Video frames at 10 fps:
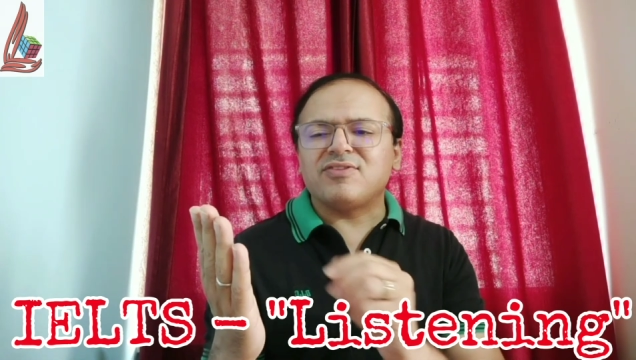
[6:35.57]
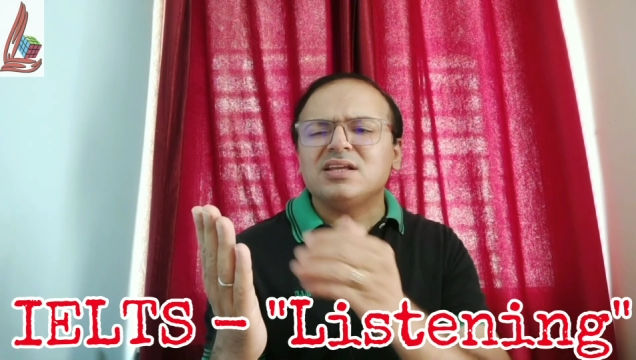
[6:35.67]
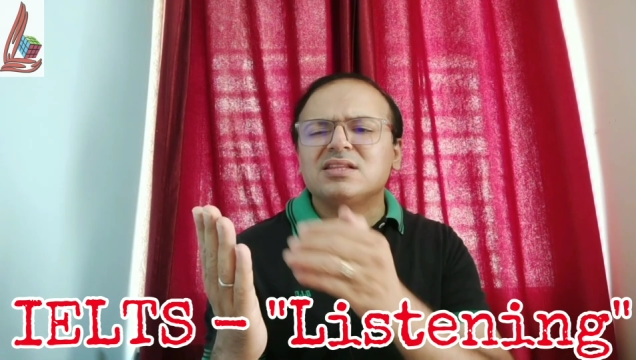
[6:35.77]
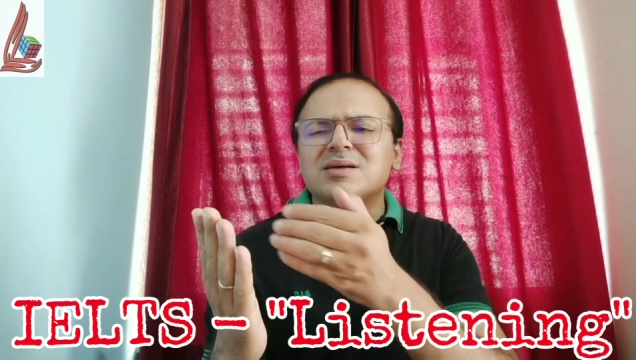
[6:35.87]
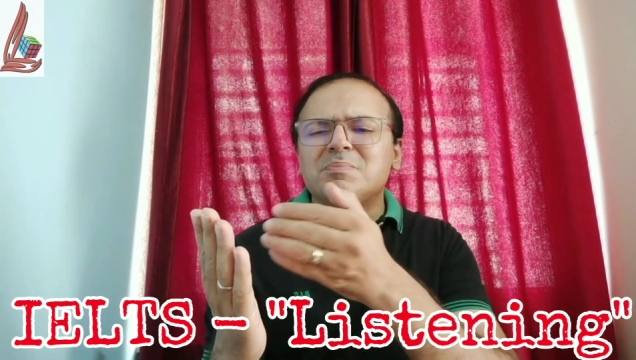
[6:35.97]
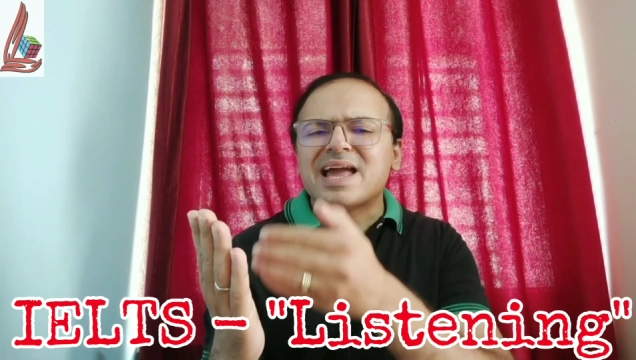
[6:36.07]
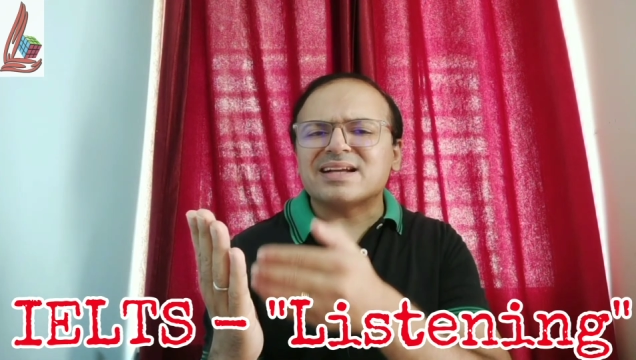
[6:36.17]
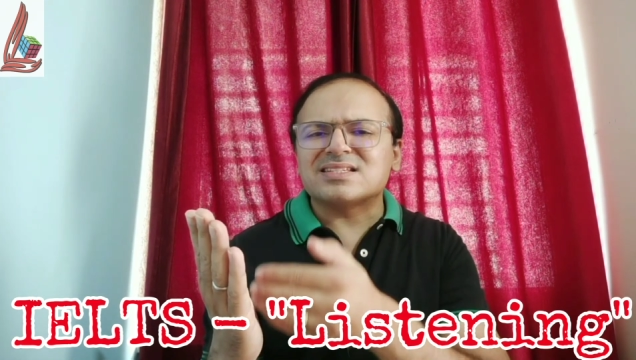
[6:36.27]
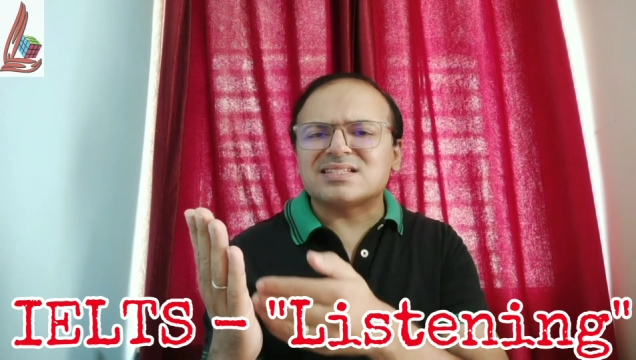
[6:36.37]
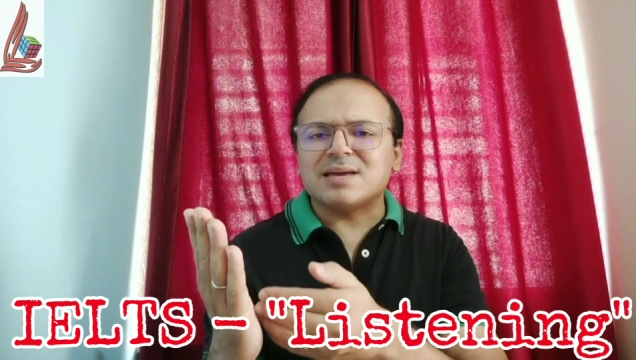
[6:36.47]
fill in the
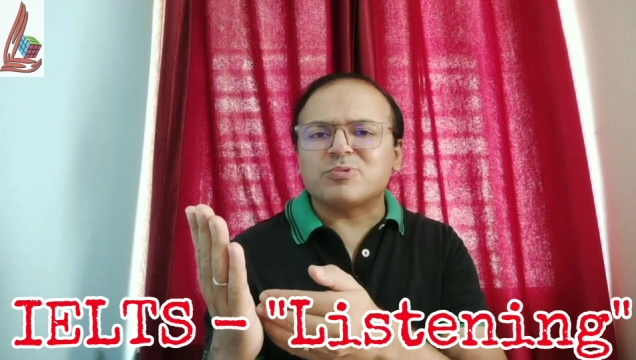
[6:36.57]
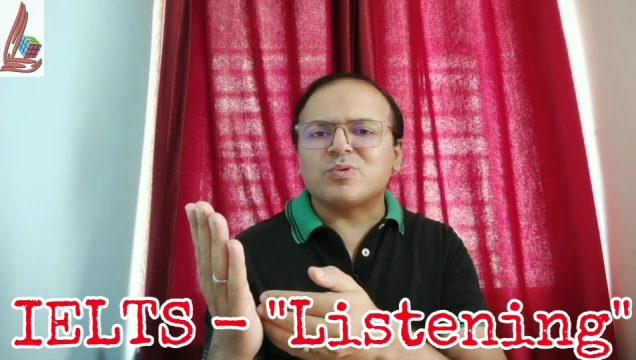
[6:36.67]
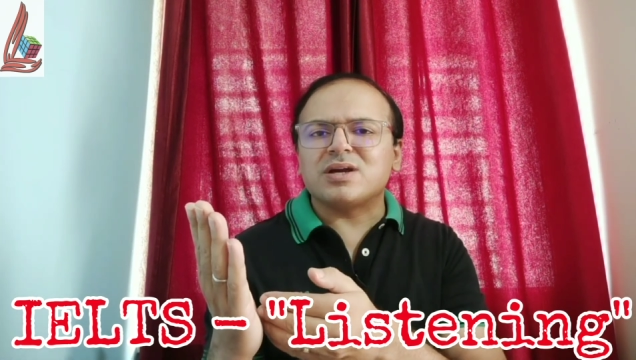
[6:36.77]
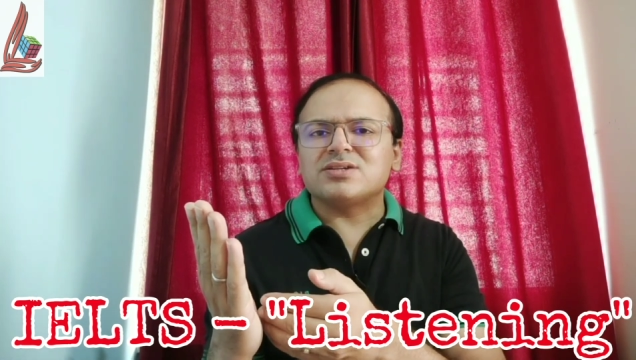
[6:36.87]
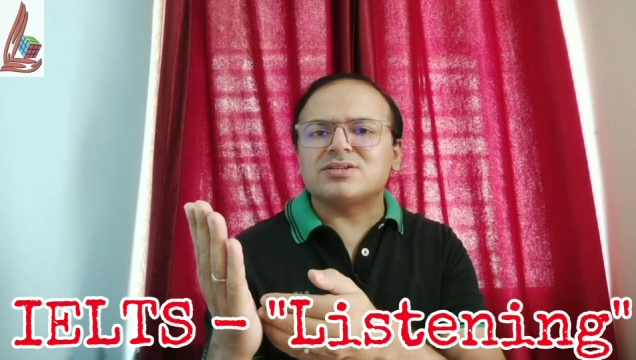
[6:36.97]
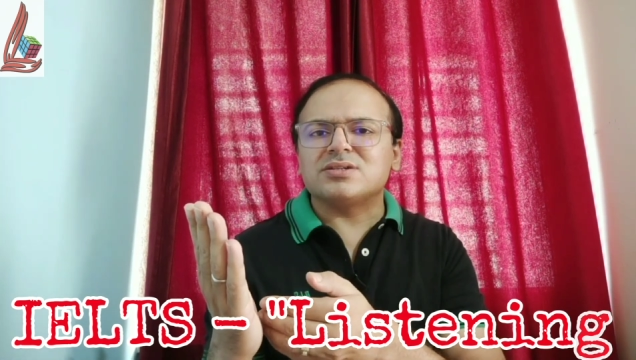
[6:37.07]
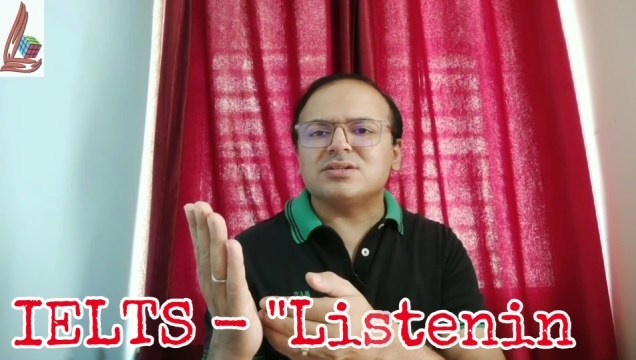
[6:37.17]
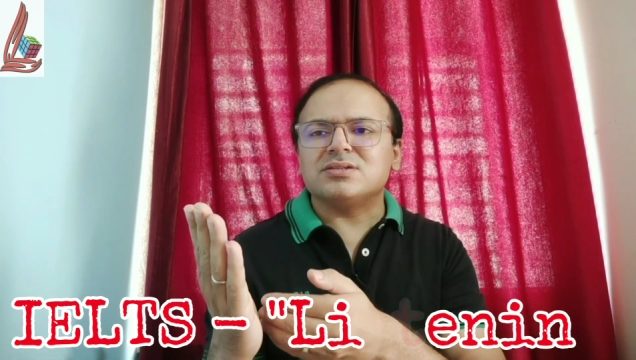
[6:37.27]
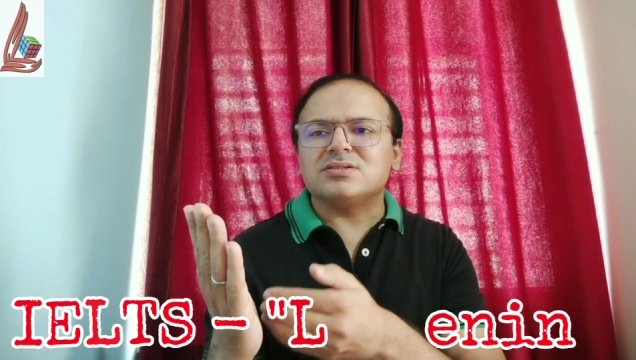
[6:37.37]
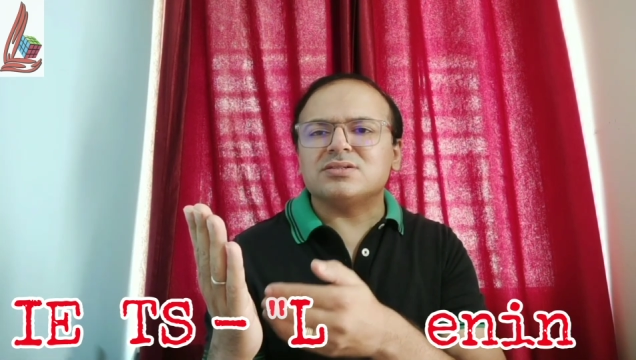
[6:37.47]
blanks type
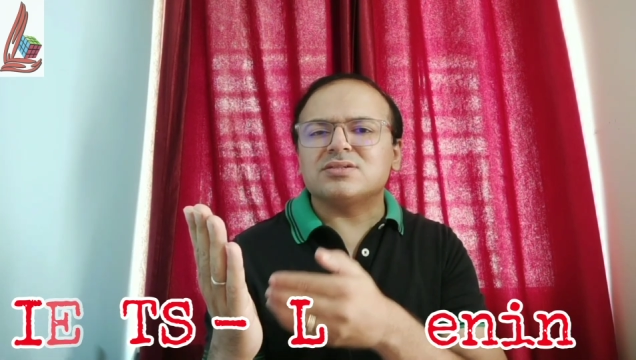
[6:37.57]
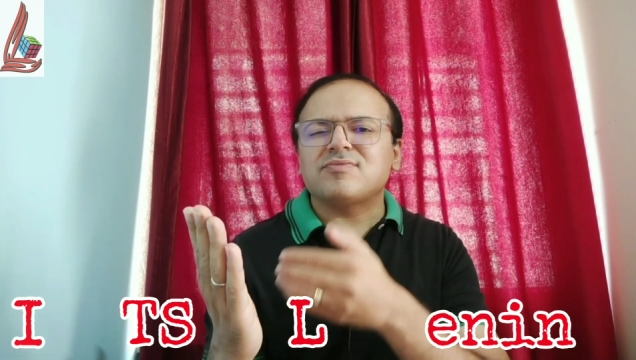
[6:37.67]
questions,